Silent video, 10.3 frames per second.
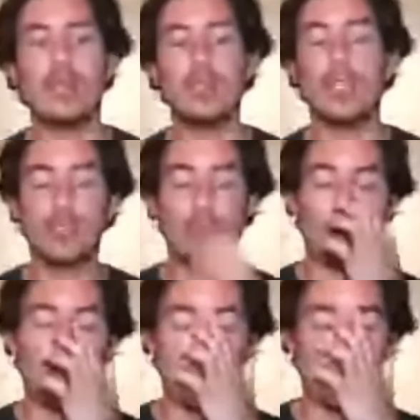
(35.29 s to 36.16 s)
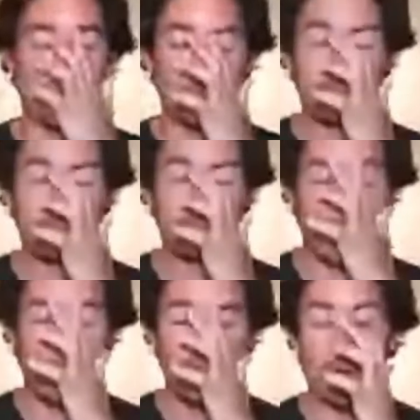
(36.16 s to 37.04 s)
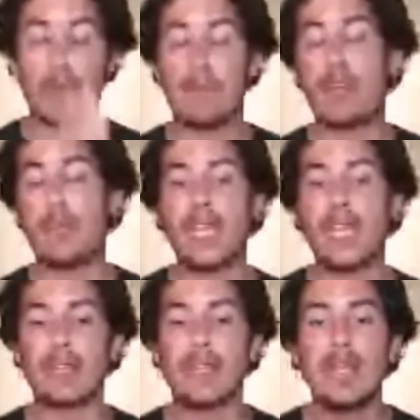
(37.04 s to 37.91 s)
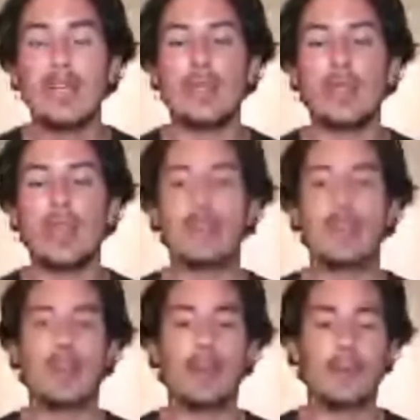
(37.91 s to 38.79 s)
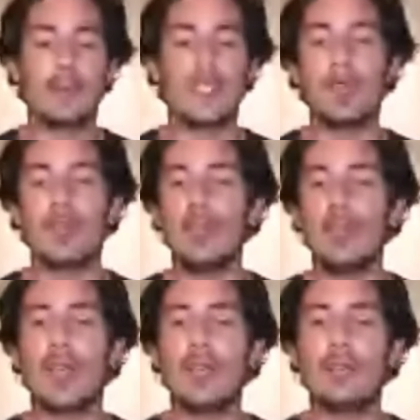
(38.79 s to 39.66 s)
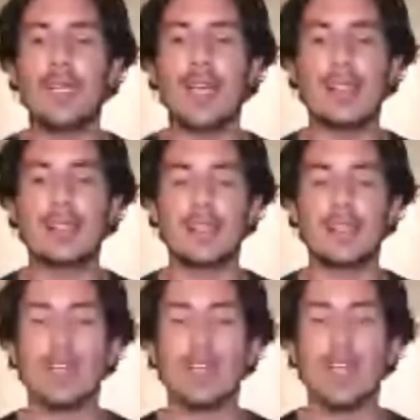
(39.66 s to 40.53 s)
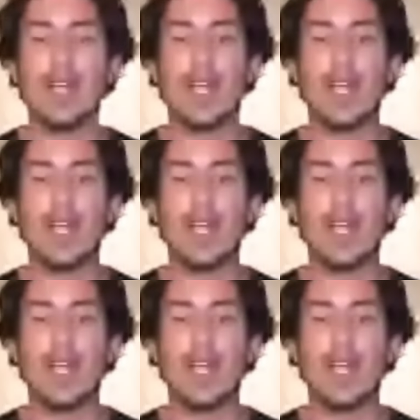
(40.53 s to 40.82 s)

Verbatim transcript: not from the very beginning. So some of you have been asking,